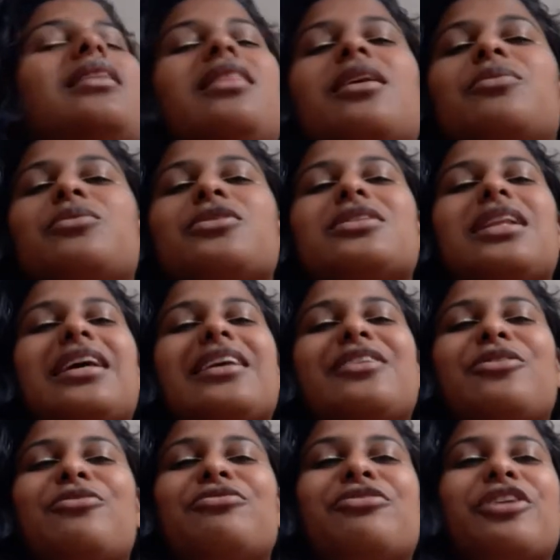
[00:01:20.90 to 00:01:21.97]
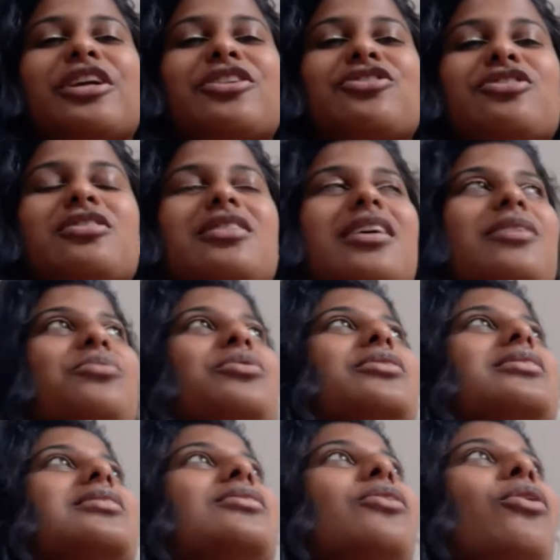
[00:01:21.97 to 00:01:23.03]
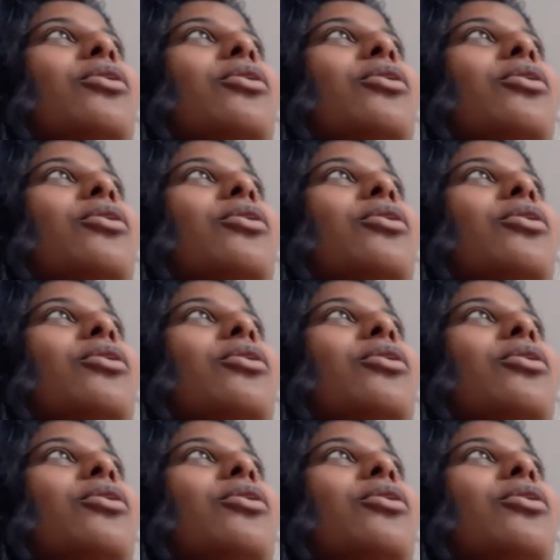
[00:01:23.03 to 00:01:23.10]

like no friction. It was